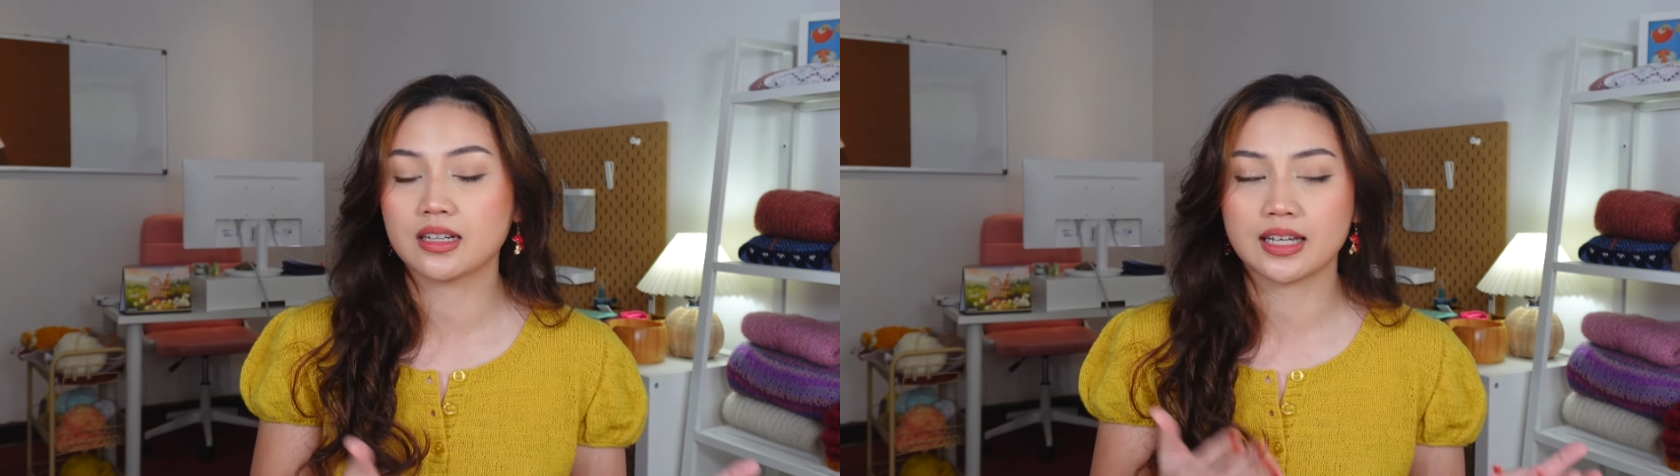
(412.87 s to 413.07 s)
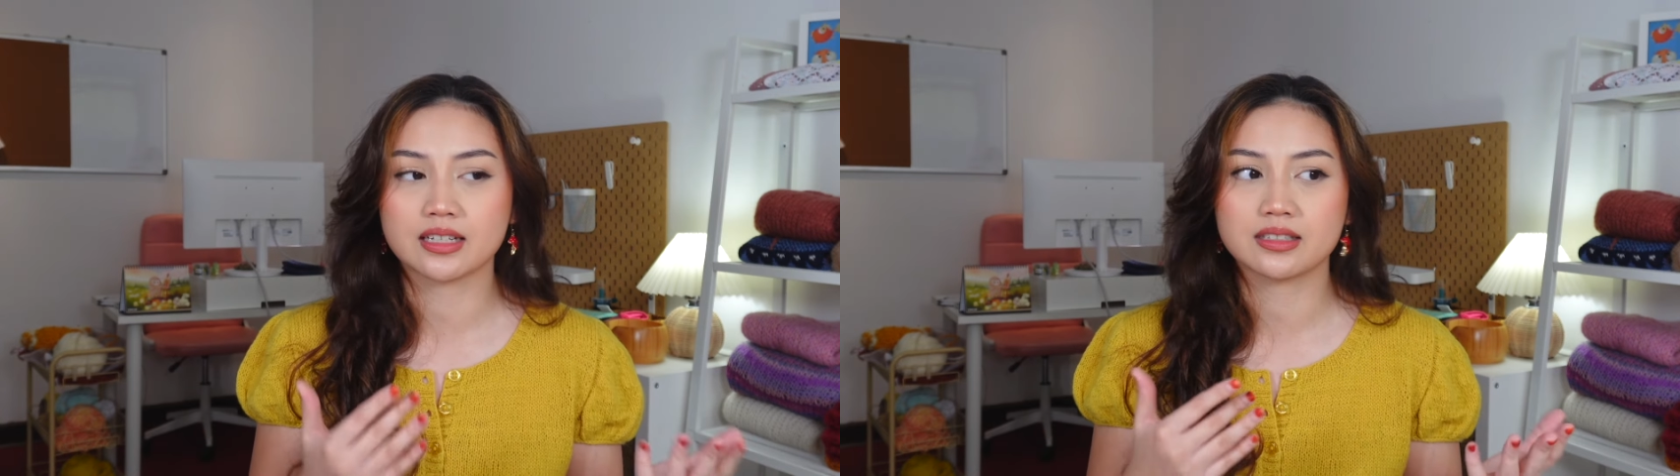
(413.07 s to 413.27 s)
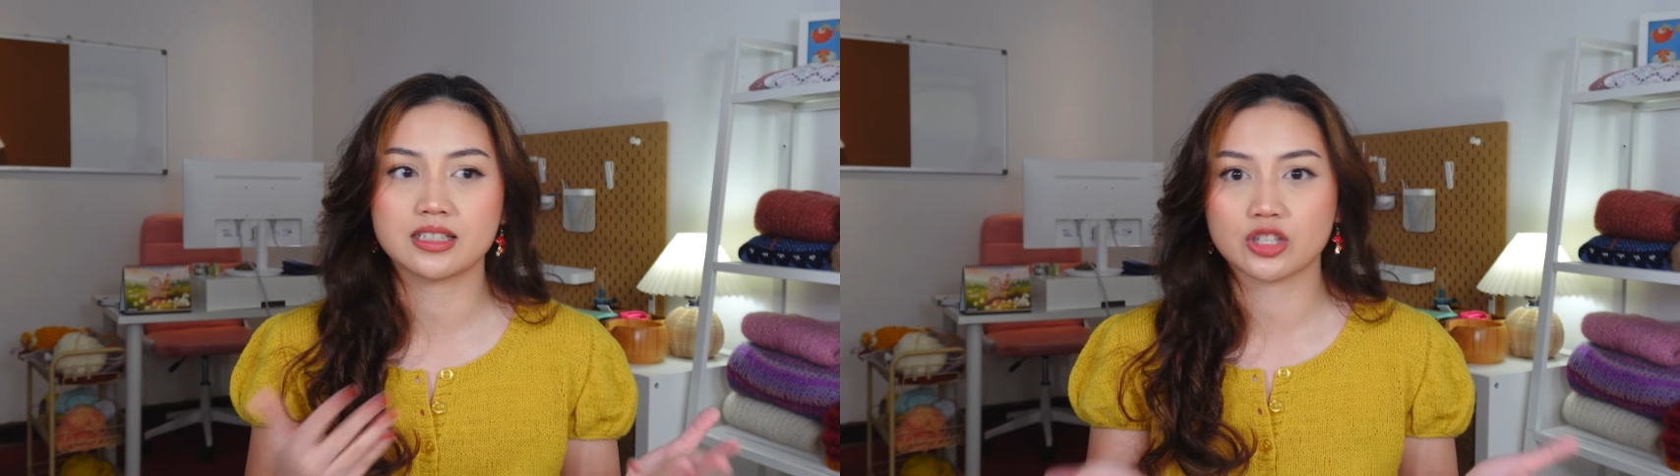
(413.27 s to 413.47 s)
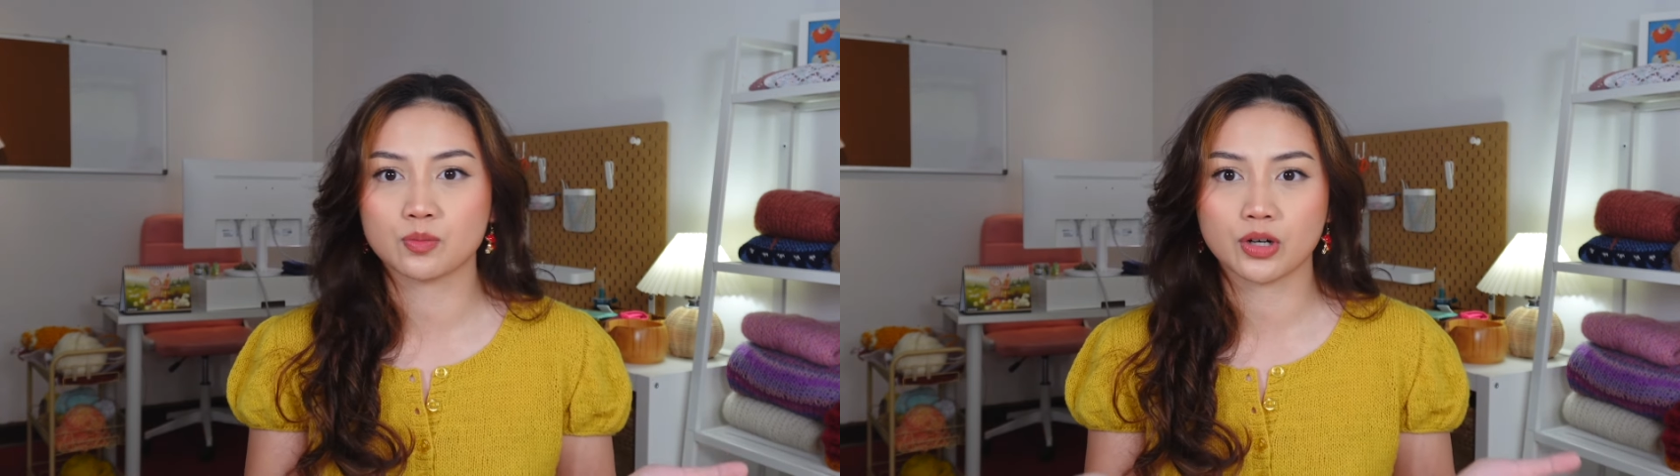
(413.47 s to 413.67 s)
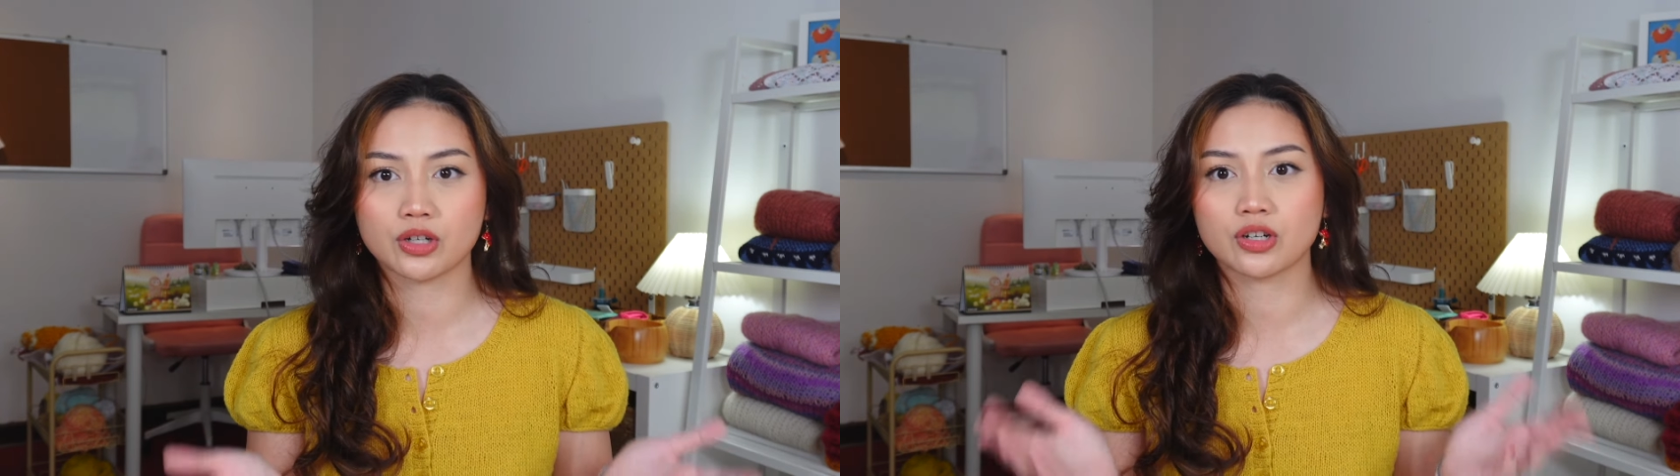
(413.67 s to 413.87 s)
like a stitch
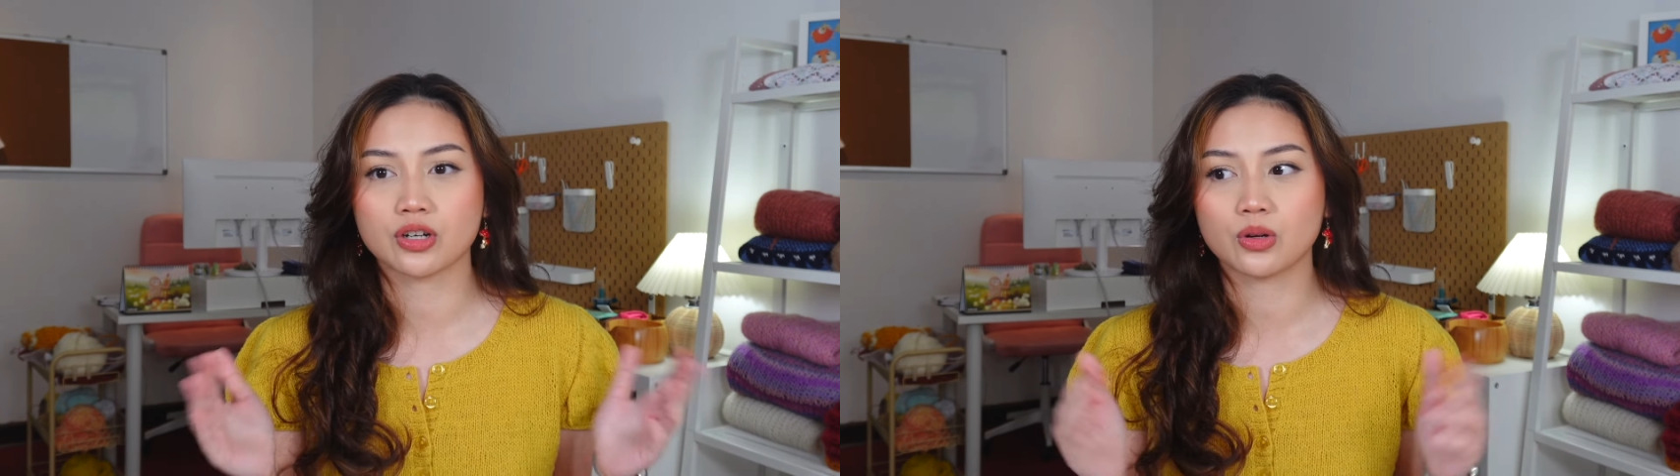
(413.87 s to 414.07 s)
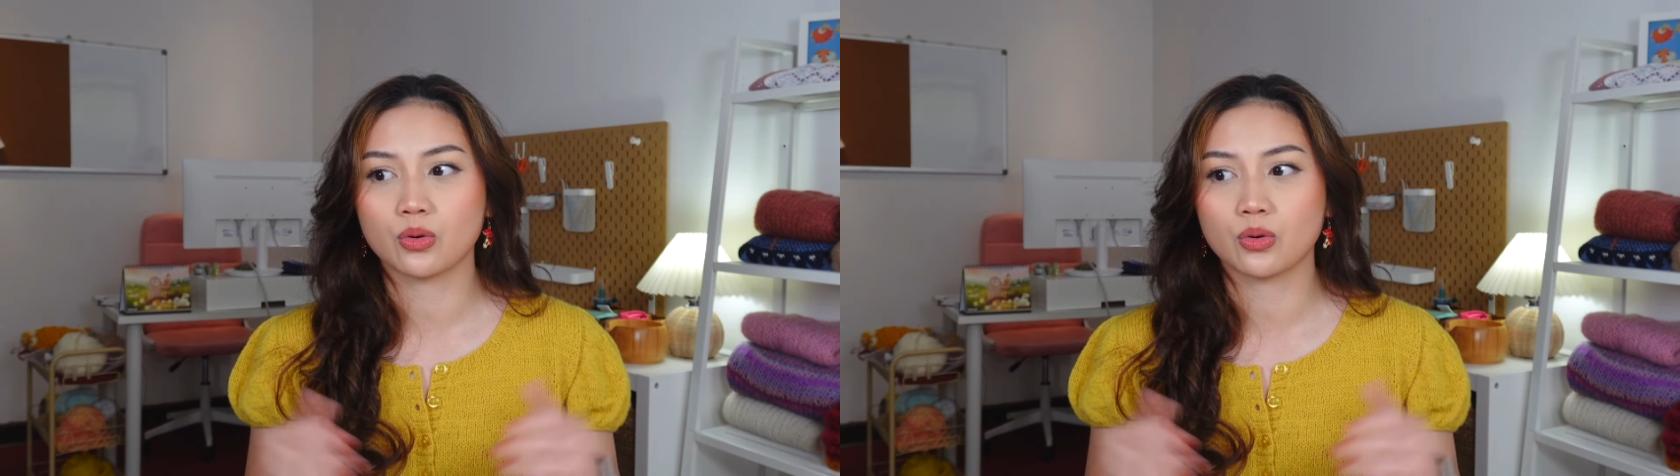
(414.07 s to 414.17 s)
marker